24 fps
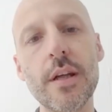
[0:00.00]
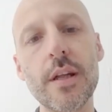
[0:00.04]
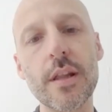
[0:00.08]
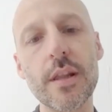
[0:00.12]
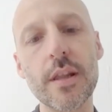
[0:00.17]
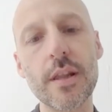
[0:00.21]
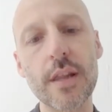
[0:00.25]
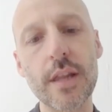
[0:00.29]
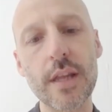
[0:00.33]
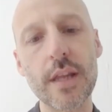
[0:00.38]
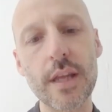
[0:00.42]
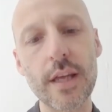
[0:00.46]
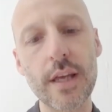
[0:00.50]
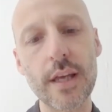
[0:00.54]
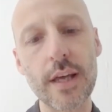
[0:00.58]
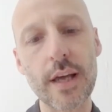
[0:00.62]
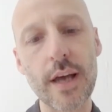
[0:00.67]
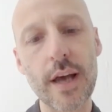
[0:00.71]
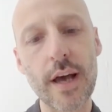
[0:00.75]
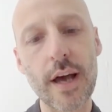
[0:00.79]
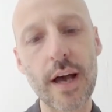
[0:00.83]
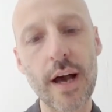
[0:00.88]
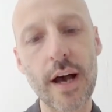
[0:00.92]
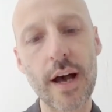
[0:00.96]
the
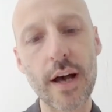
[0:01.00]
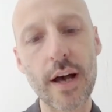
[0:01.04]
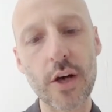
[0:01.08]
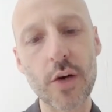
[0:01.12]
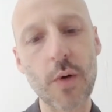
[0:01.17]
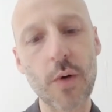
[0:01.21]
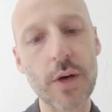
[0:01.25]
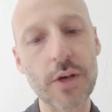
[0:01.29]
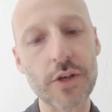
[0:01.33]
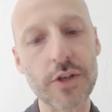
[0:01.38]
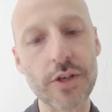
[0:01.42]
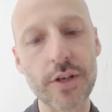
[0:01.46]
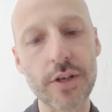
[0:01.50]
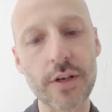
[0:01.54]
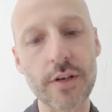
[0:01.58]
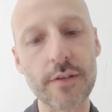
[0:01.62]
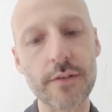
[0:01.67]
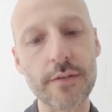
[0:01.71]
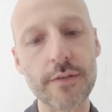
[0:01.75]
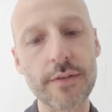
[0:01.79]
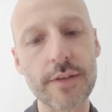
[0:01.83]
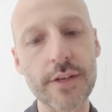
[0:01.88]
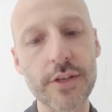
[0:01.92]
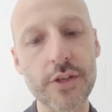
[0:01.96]
uh, question of
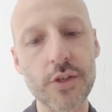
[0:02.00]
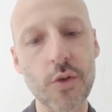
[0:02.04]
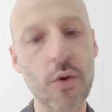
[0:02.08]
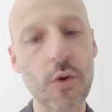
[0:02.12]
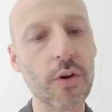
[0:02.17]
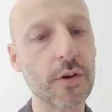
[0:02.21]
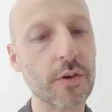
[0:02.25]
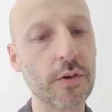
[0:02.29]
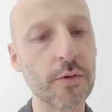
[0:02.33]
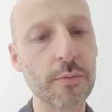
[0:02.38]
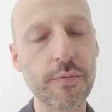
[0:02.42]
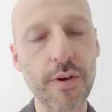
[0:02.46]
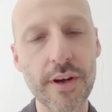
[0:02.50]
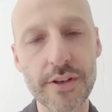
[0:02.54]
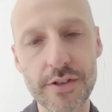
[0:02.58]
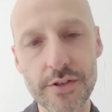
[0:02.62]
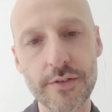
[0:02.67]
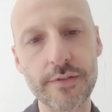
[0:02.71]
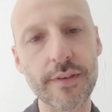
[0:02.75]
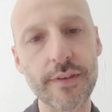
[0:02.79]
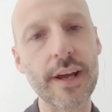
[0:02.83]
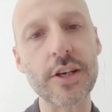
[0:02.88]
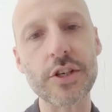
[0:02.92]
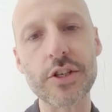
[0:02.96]
historical
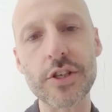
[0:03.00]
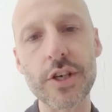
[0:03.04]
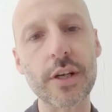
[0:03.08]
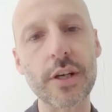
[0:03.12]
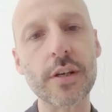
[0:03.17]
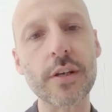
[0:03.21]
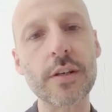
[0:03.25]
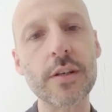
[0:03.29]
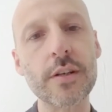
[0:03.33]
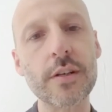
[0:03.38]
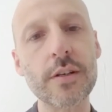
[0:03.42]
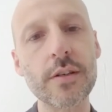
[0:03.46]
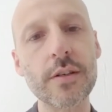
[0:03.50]
preservation,